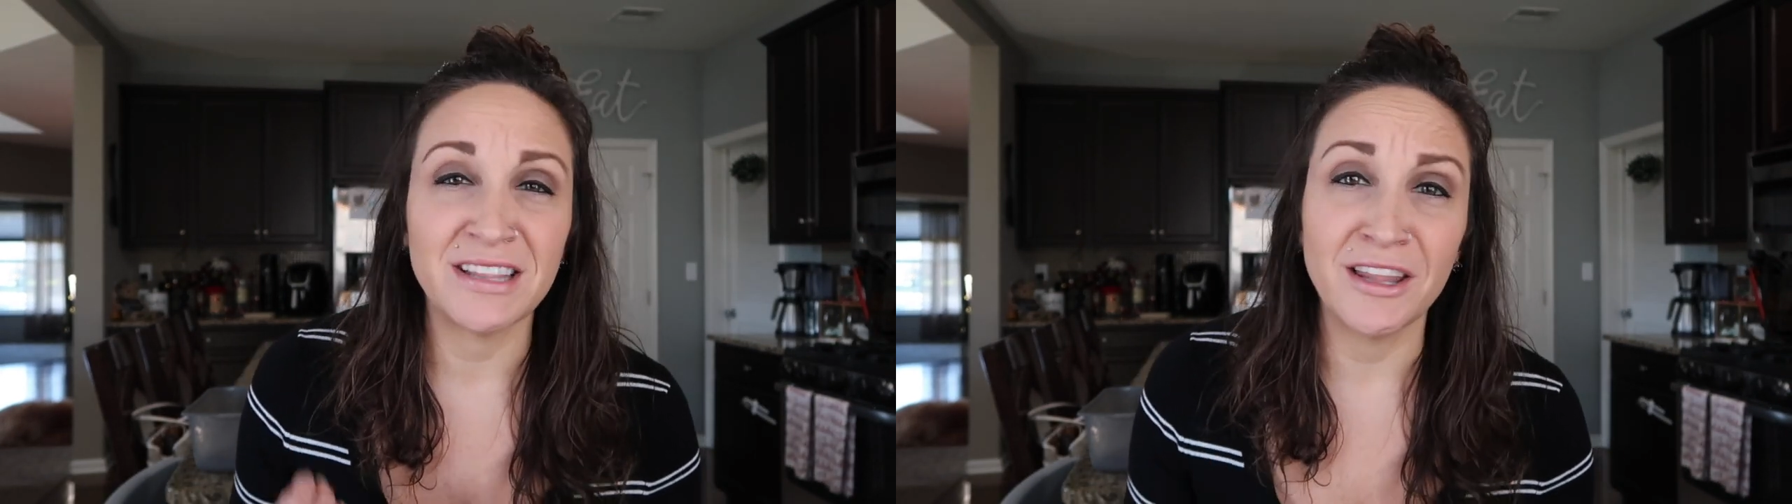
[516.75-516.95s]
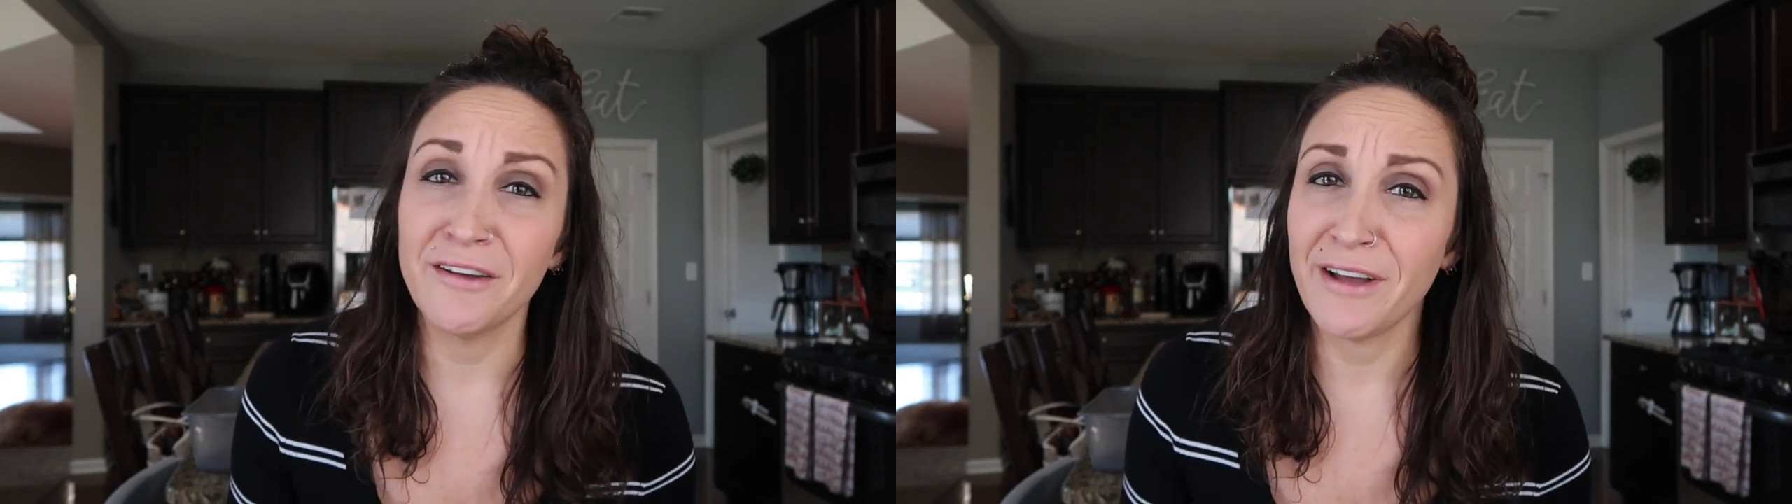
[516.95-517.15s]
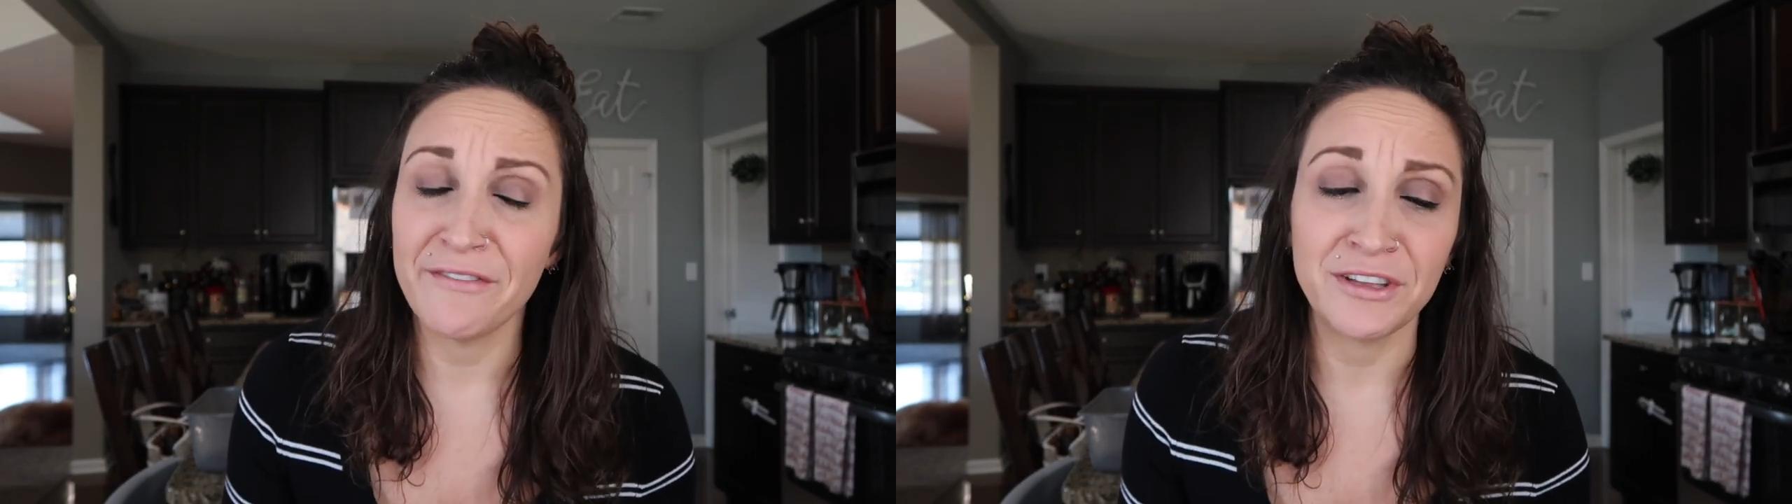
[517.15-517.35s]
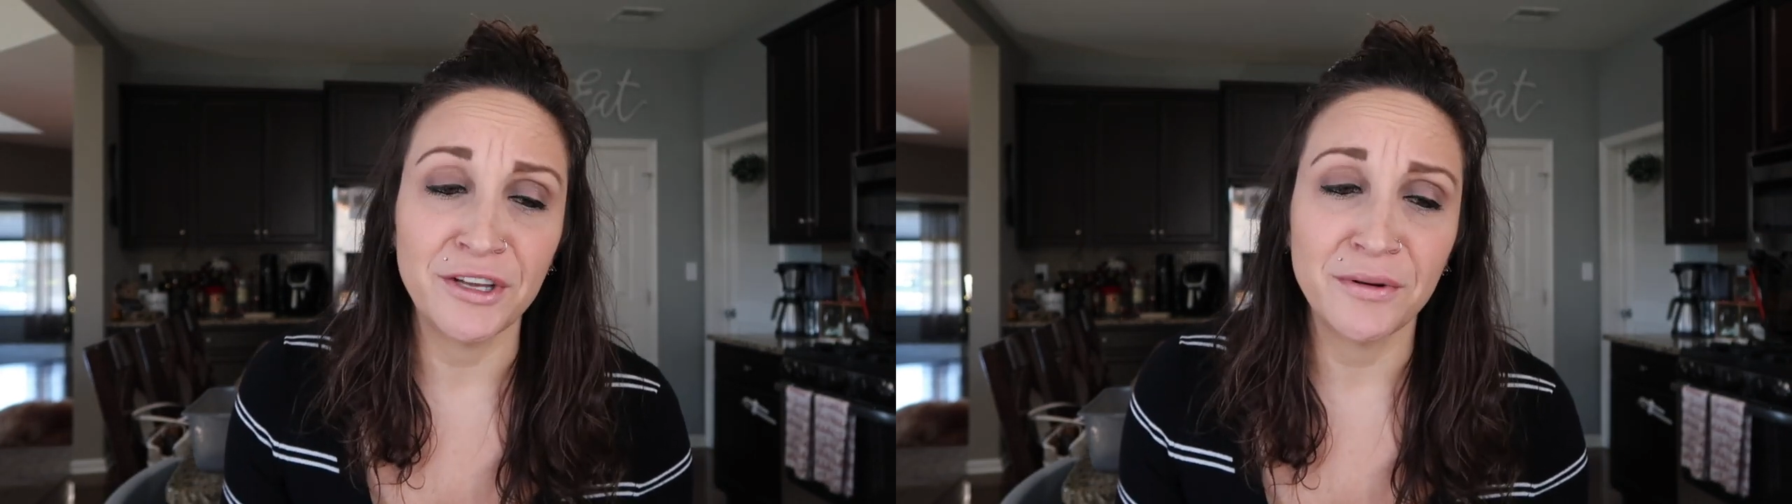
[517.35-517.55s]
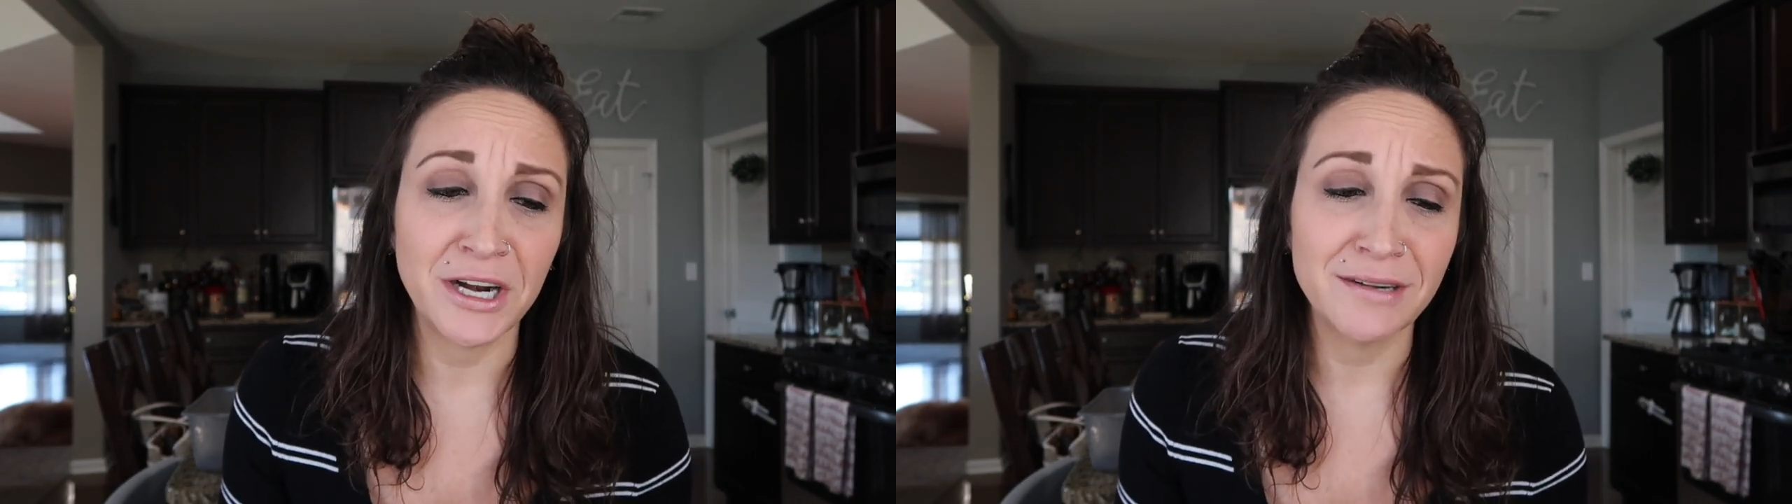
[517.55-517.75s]
love having
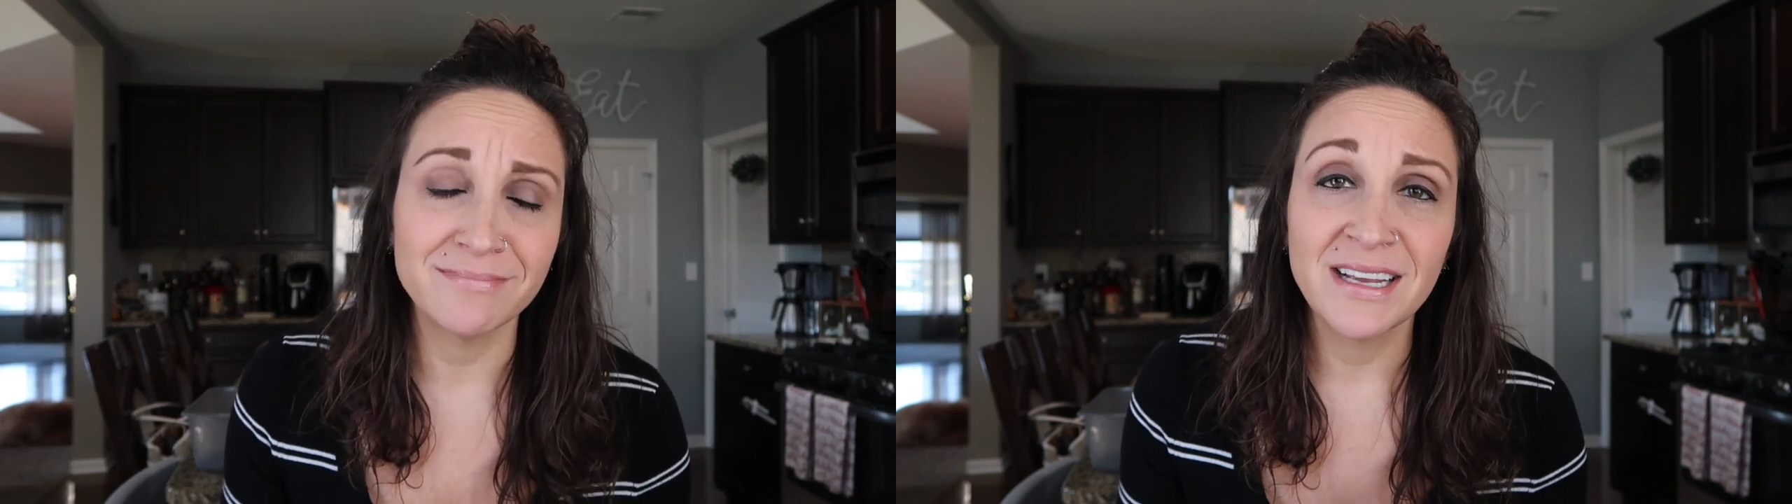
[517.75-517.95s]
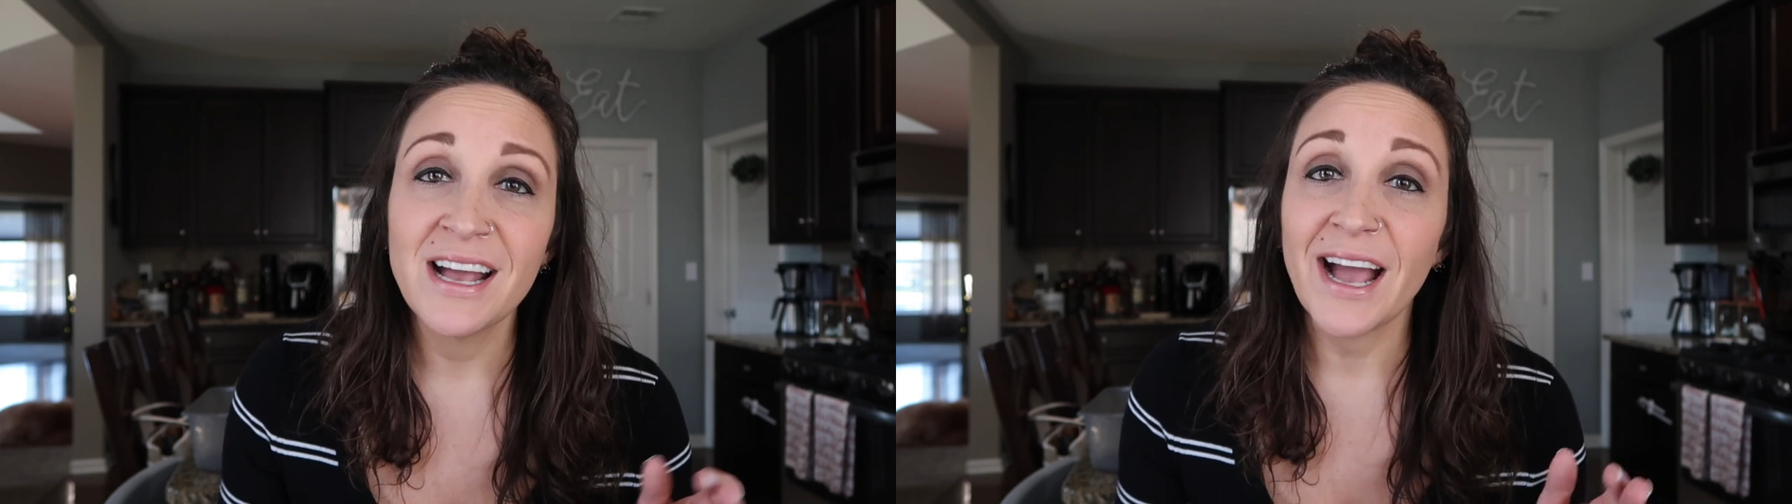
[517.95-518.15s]
yogurt.